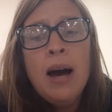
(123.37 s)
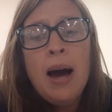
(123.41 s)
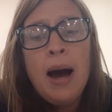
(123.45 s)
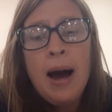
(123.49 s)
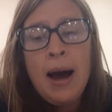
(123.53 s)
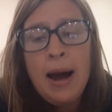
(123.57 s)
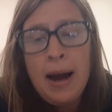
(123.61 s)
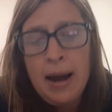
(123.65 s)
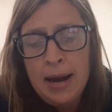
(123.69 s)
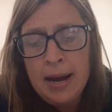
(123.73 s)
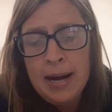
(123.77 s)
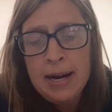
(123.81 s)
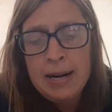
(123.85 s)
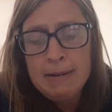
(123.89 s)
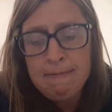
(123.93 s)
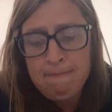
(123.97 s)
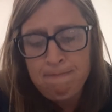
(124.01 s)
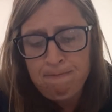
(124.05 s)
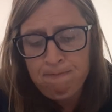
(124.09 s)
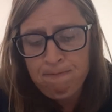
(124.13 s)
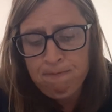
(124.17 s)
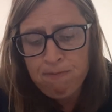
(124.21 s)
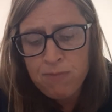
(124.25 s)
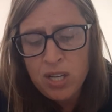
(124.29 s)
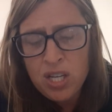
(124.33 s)

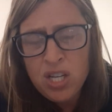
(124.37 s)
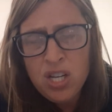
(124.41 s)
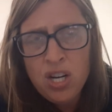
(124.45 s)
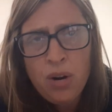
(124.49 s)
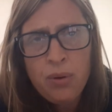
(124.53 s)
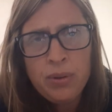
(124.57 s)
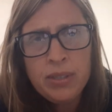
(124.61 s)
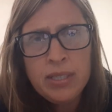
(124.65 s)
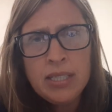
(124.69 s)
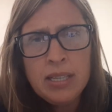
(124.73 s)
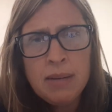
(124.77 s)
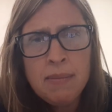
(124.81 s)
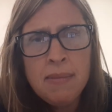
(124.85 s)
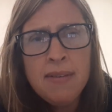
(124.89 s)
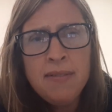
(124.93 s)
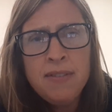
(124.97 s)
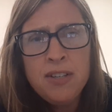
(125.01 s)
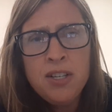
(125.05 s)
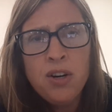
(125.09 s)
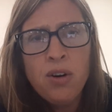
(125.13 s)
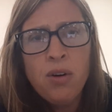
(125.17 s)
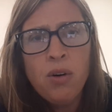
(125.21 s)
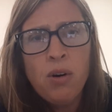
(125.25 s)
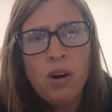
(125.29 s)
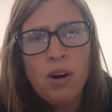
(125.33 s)
In some of
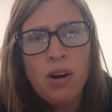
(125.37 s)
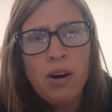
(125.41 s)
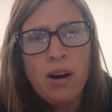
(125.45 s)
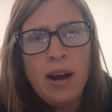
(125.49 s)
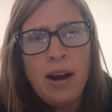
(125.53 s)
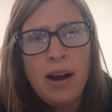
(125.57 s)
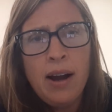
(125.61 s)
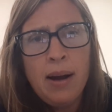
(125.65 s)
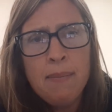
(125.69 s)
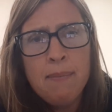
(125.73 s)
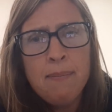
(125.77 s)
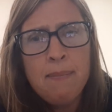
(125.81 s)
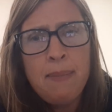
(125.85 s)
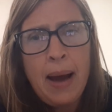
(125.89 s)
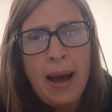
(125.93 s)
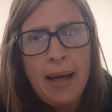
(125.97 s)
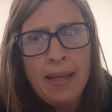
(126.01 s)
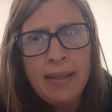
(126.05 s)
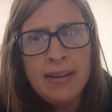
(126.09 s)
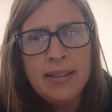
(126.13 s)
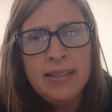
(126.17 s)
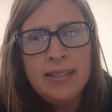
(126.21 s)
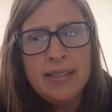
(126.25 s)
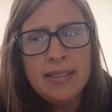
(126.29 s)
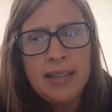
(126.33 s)
your
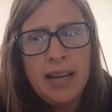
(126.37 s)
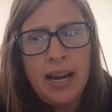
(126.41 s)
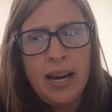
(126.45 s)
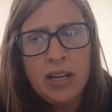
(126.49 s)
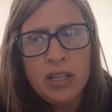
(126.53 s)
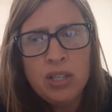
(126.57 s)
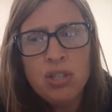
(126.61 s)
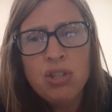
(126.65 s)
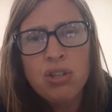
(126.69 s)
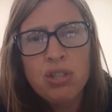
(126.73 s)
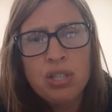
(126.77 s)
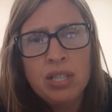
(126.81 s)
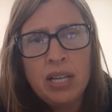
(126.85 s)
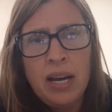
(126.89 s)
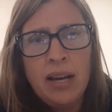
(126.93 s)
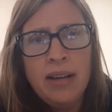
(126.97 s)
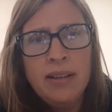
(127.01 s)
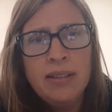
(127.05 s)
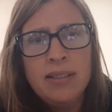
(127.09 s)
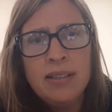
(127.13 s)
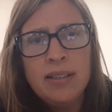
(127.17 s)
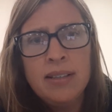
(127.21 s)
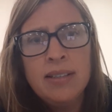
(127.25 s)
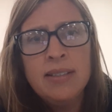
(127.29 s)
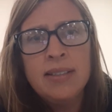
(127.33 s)
balance
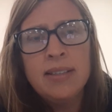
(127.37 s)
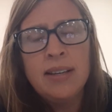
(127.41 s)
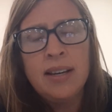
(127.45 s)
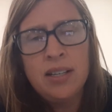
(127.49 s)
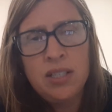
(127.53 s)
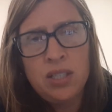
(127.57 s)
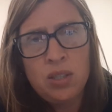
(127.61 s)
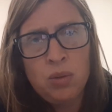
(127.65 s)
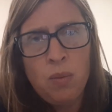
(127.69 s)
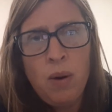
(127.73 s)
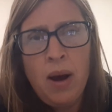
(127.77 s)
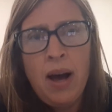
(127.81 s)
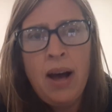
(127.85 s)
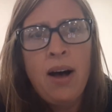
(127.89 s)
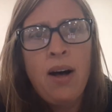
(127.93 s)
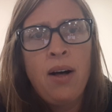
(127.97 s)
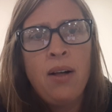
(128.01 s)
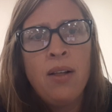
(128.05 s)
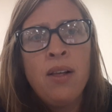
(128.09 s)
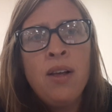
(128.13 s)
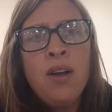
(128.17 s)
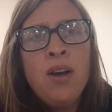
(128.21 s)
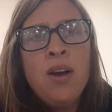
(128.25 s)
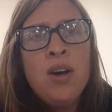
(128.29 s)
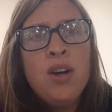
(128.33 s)
exercises as
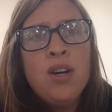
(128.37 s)
well,